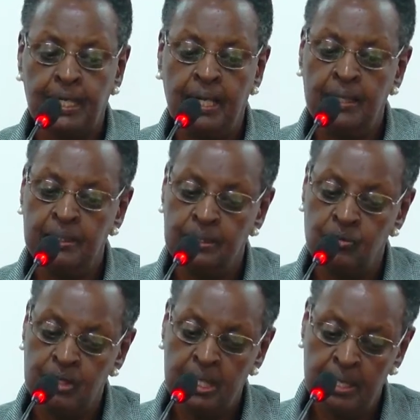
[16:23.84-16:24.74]
and
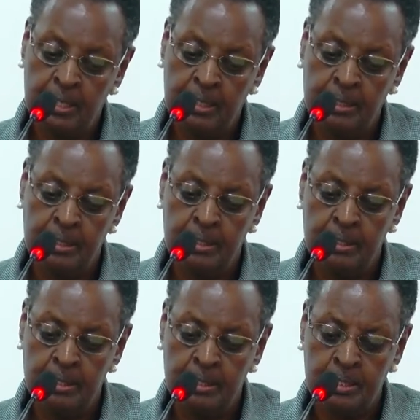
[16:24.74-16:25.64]
really,
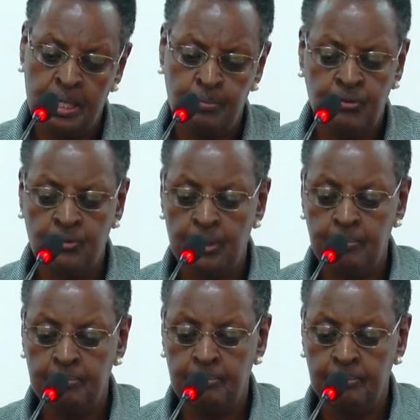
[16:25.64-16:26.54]
some of
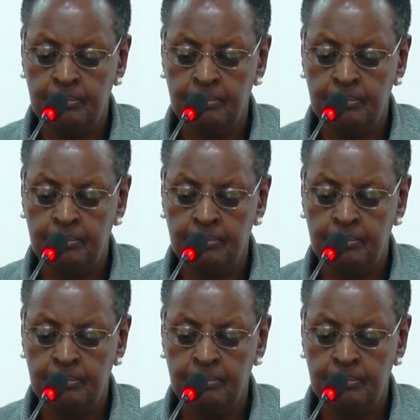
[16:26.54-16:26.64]
them,